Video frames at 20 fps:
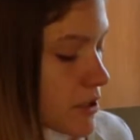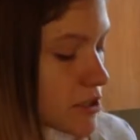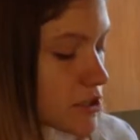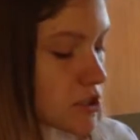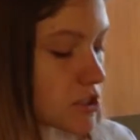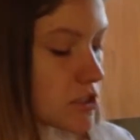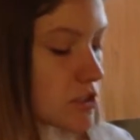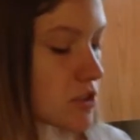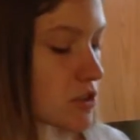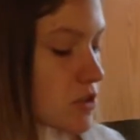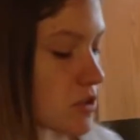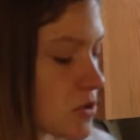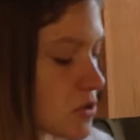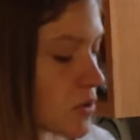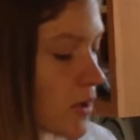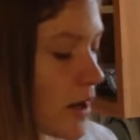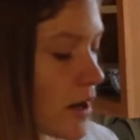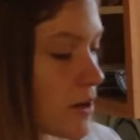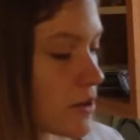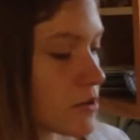going to show
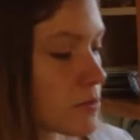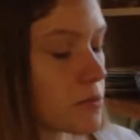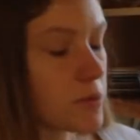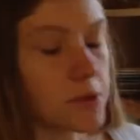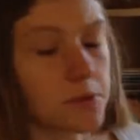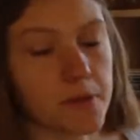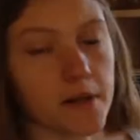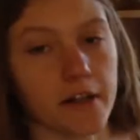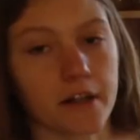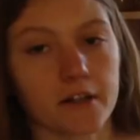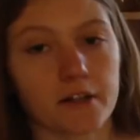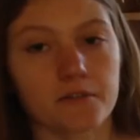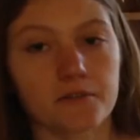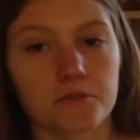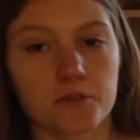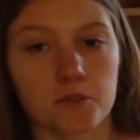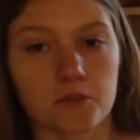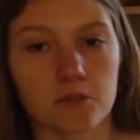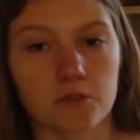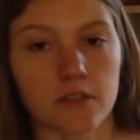you how to prepare a
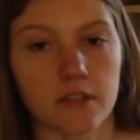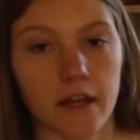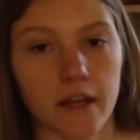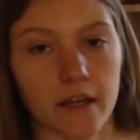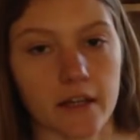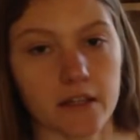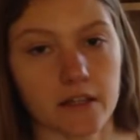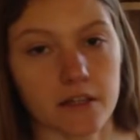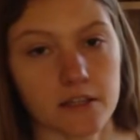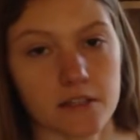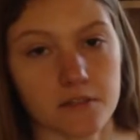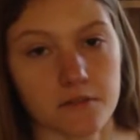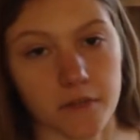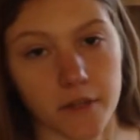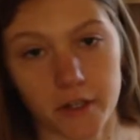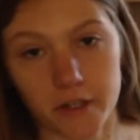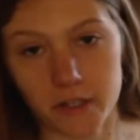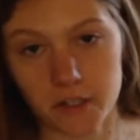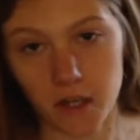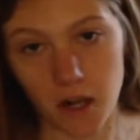food that is
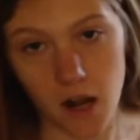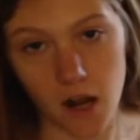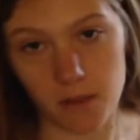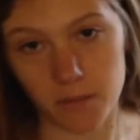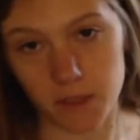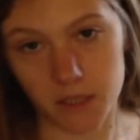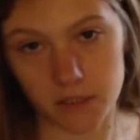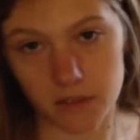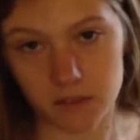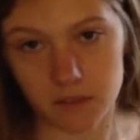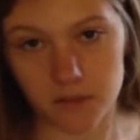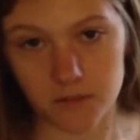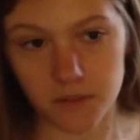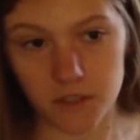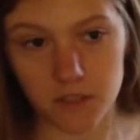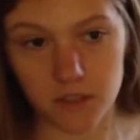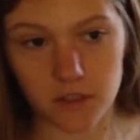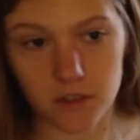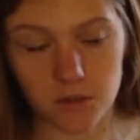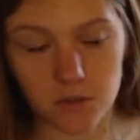very common to
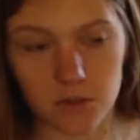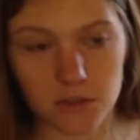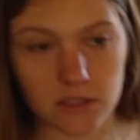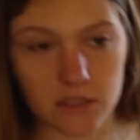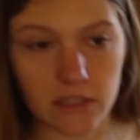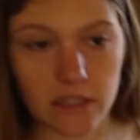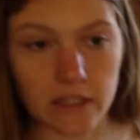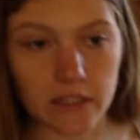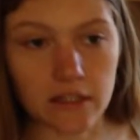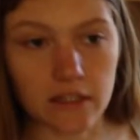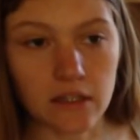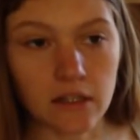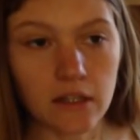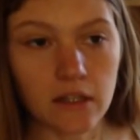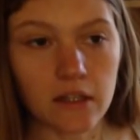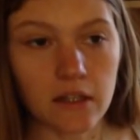vegan cuisine